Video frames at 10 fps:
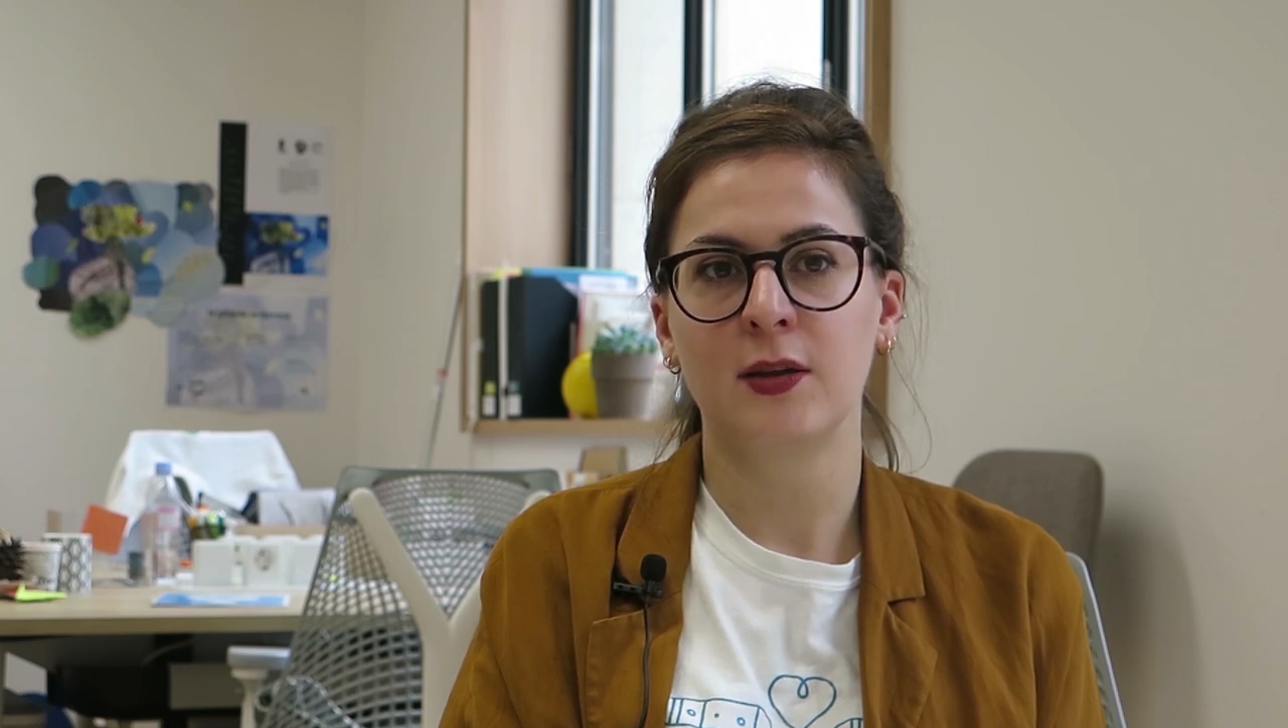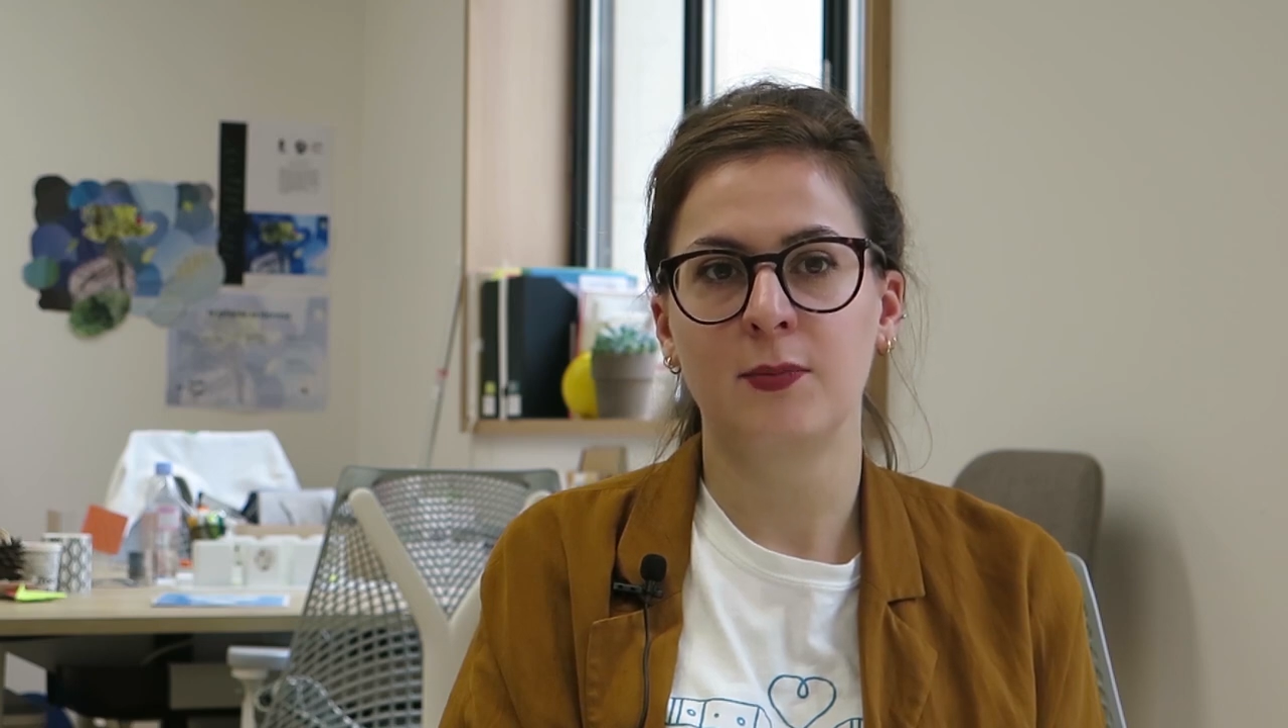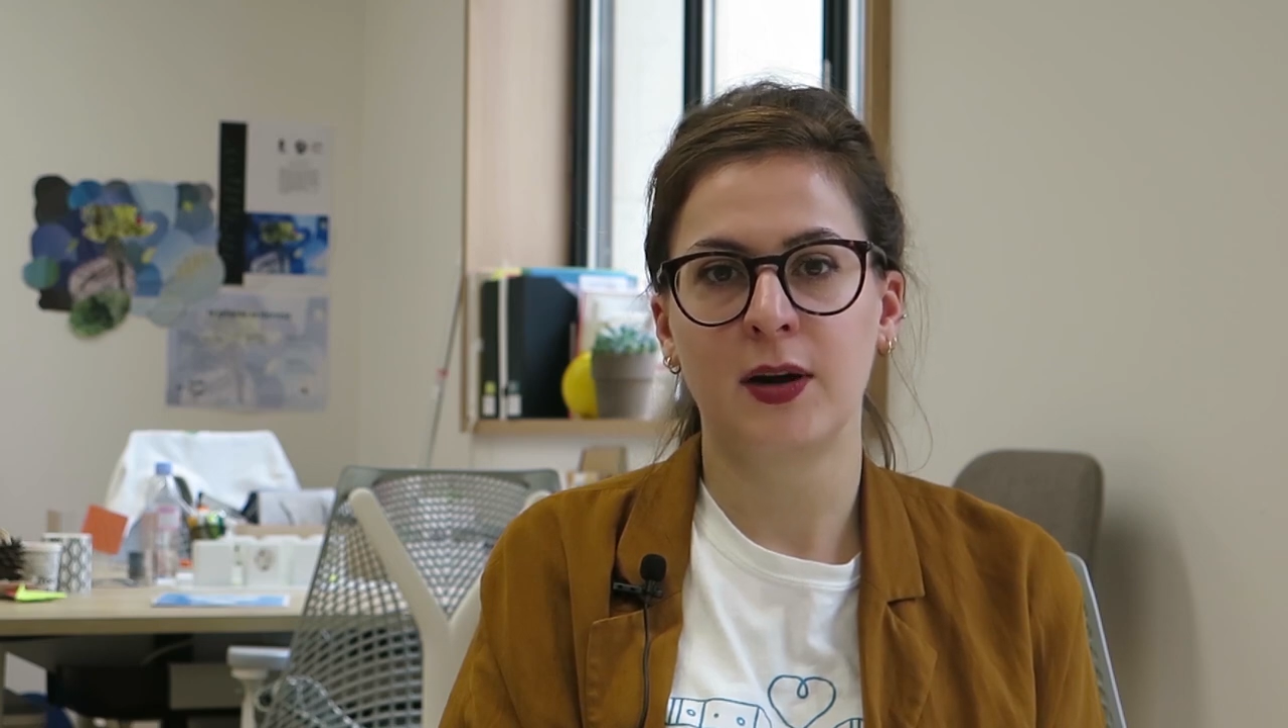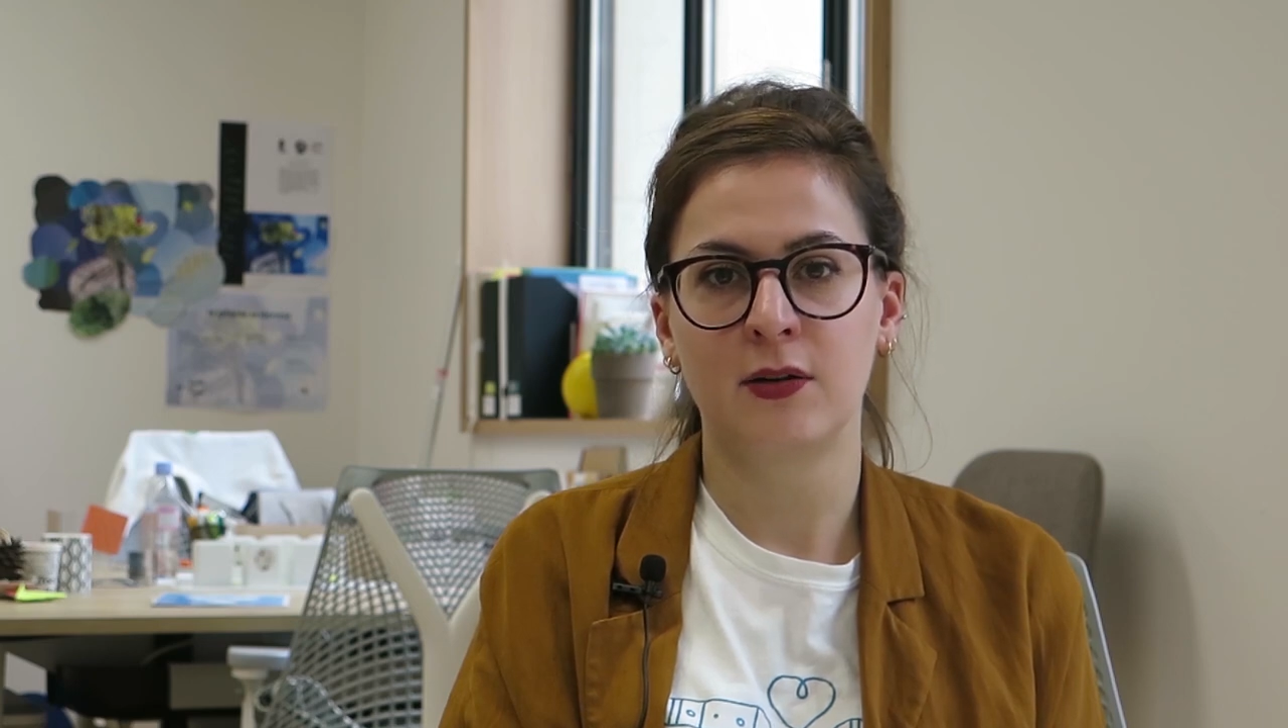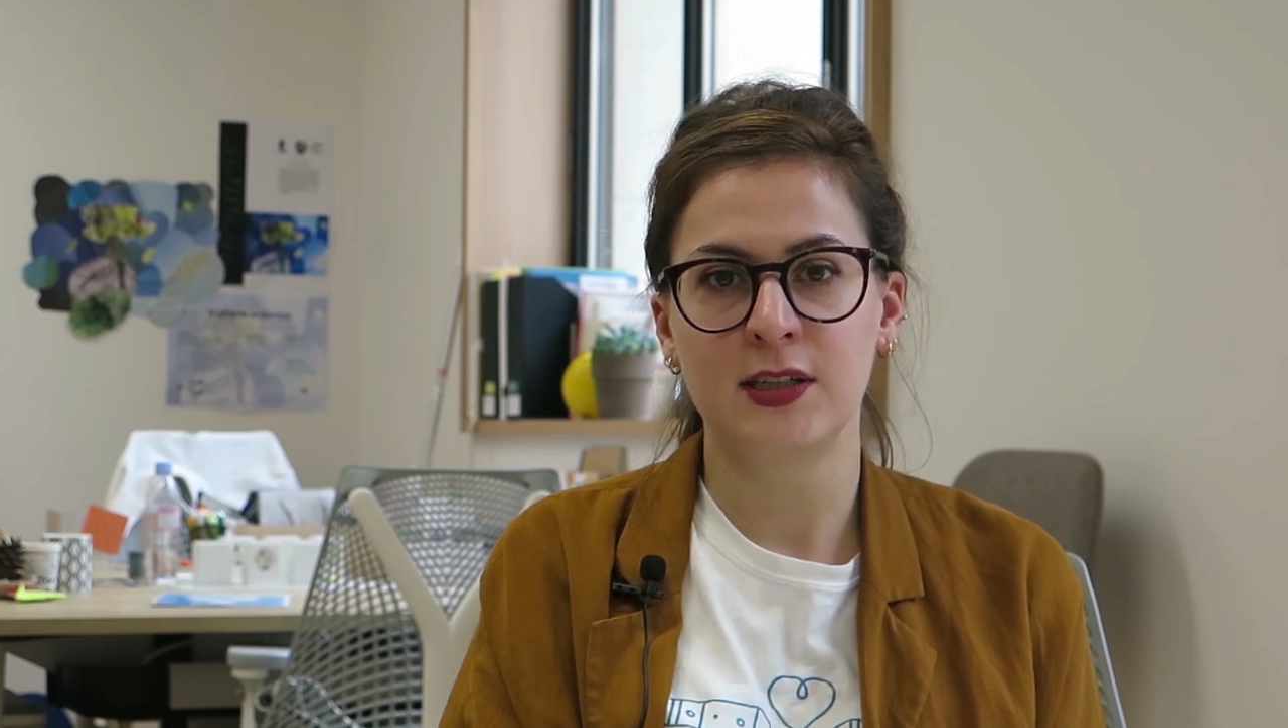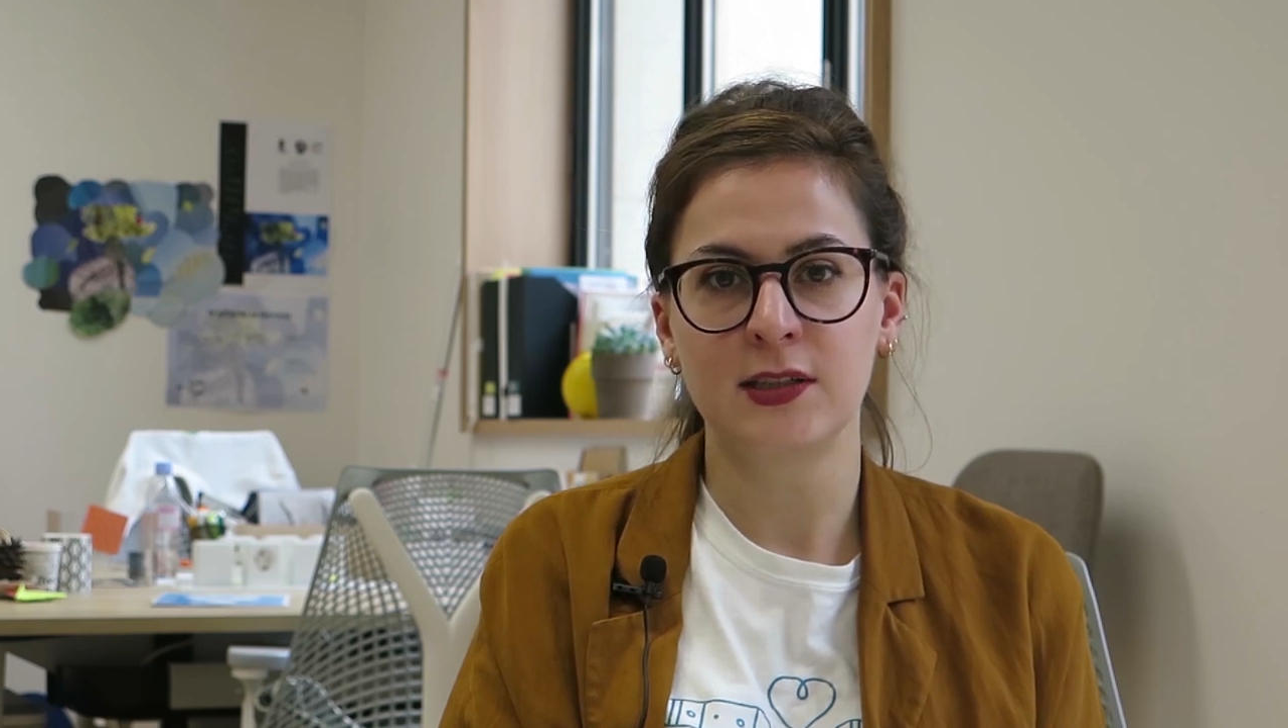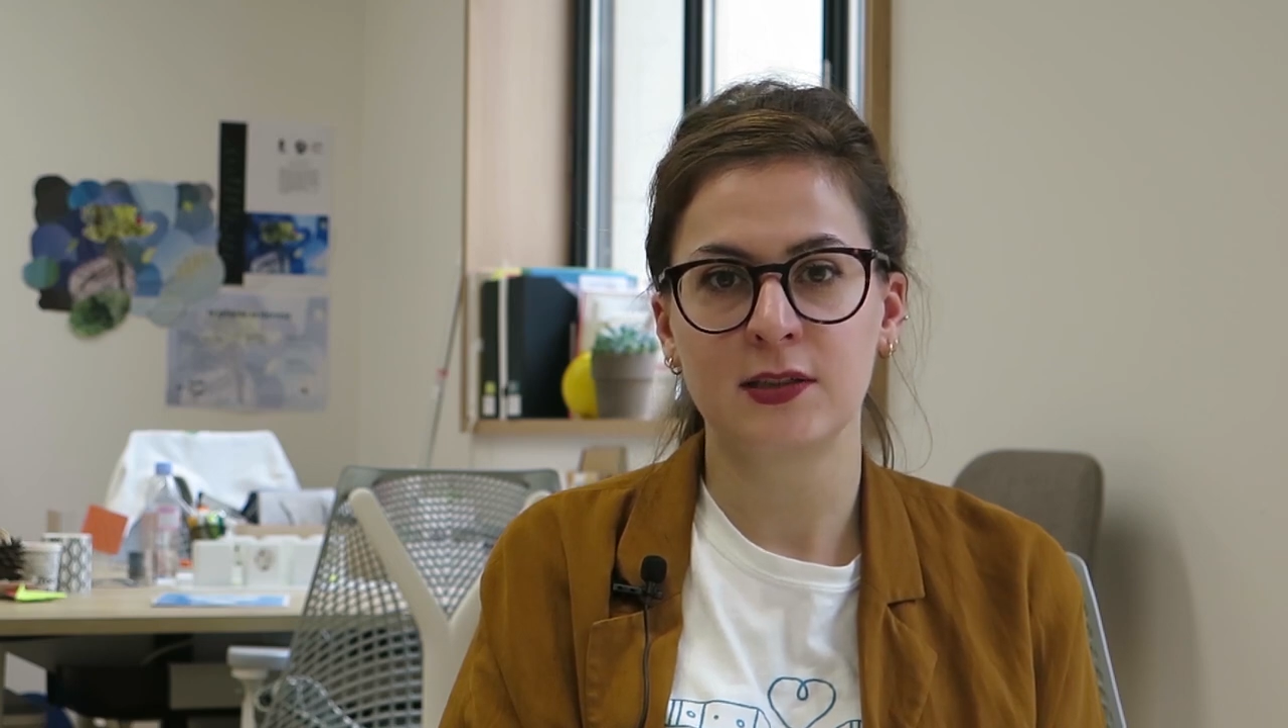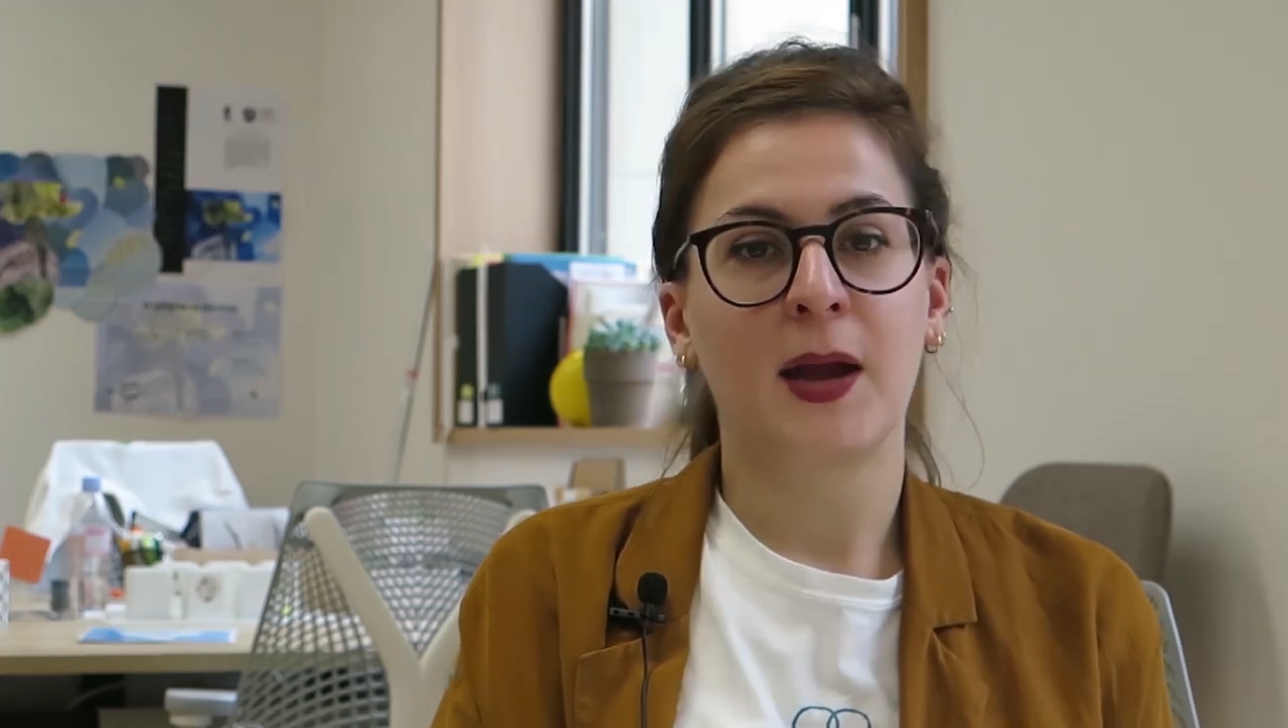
in Paris.